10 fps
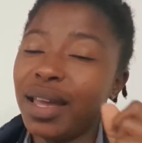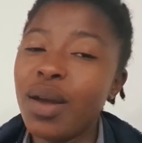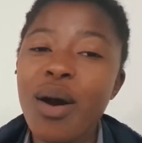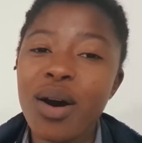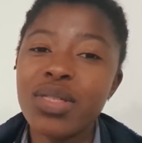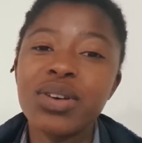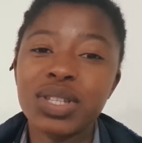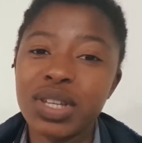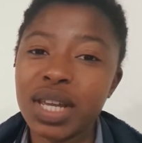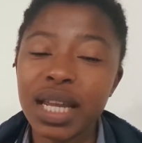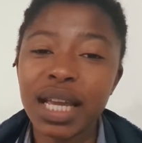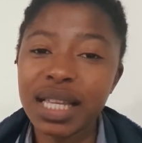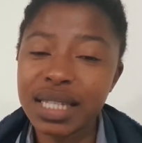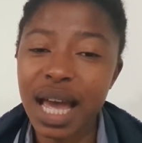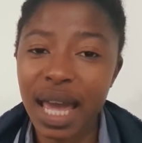Oh, those
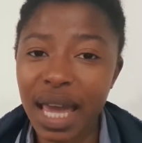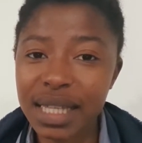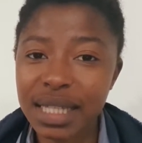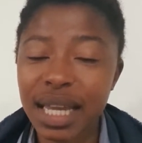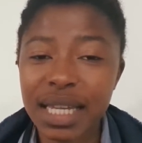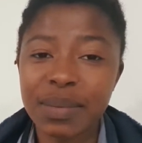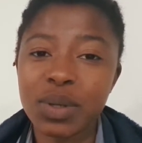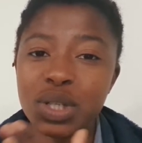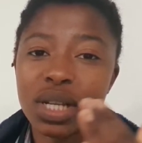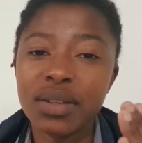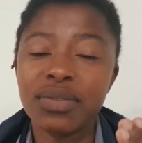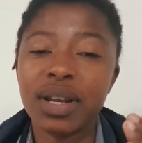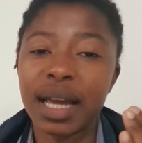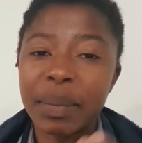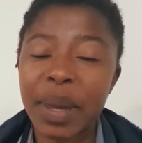turnings are hectic, especially for
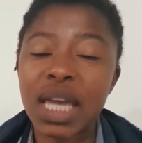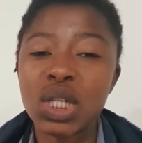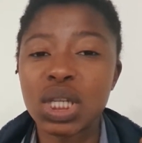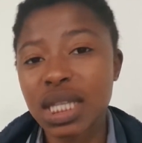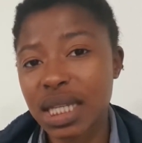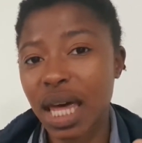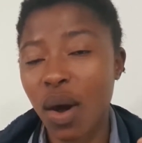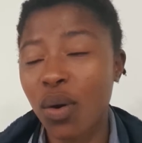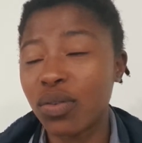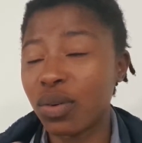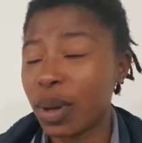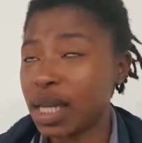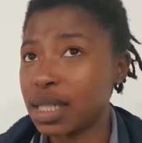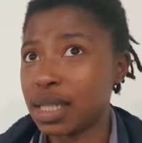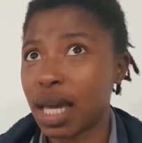like patients that are
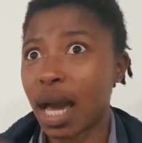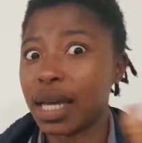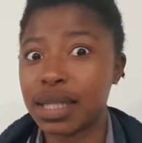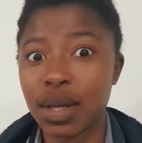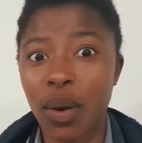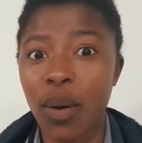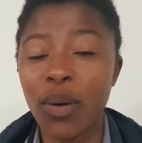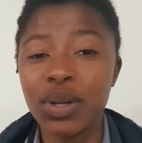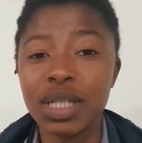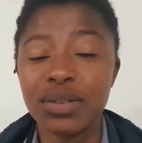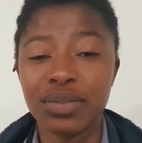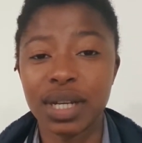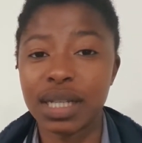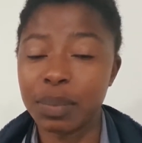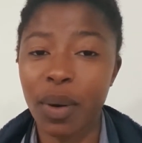overweight. Yeah, it's a whole
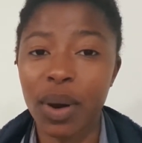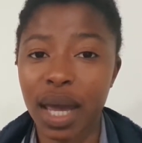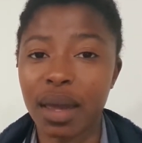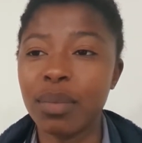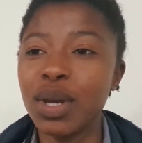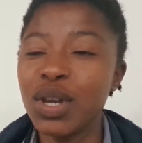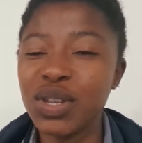different ball game.